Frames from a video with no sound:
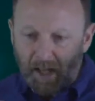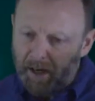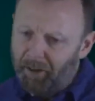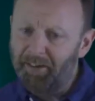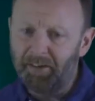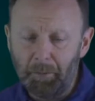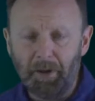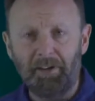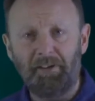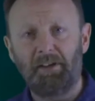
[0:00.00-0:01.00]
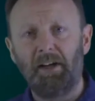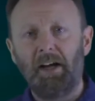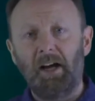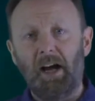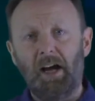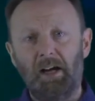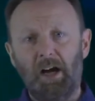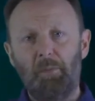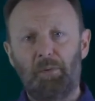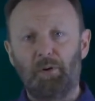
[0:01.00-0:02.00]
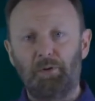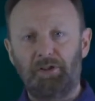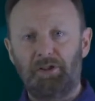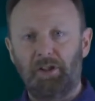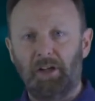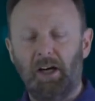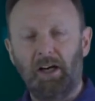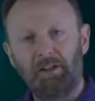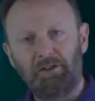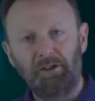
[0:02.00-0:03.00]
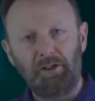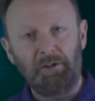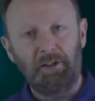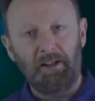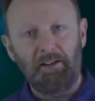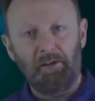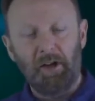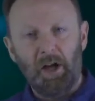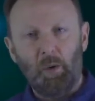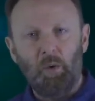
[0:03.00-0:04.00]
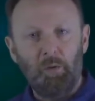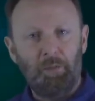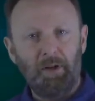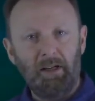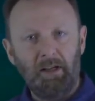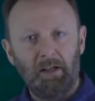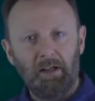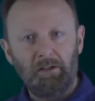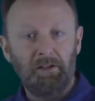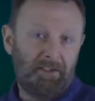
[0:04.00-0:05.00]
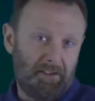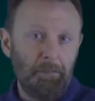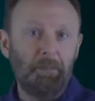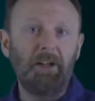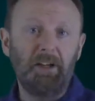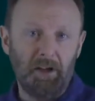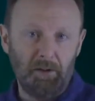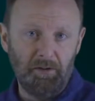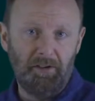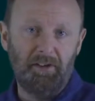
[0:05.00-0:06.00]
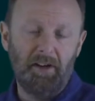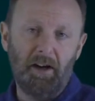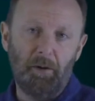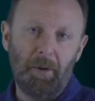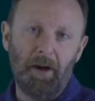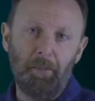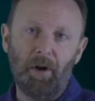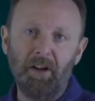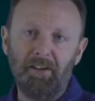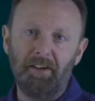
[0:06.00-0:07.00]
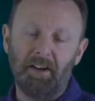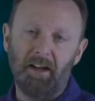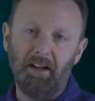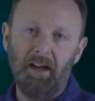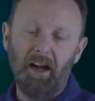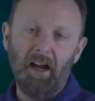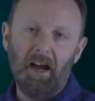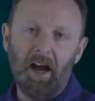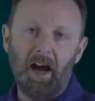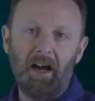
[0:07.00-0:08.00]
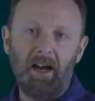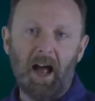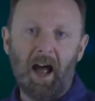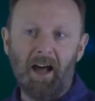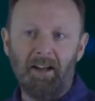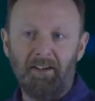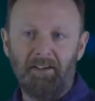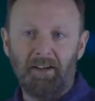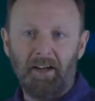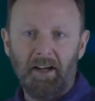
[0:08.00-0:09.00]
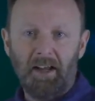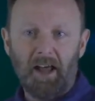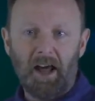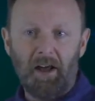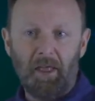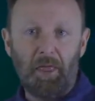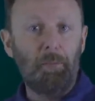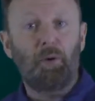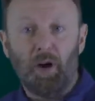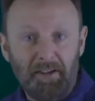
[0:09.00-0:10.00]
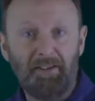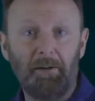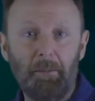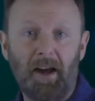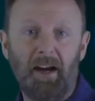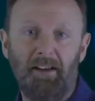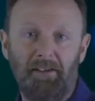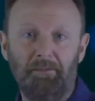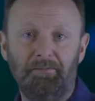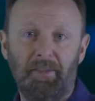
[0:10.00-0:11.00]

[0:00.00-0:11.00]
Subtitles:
Now, the simplest approach to doing this would be to simply use our pay policy line as the pricing mechanism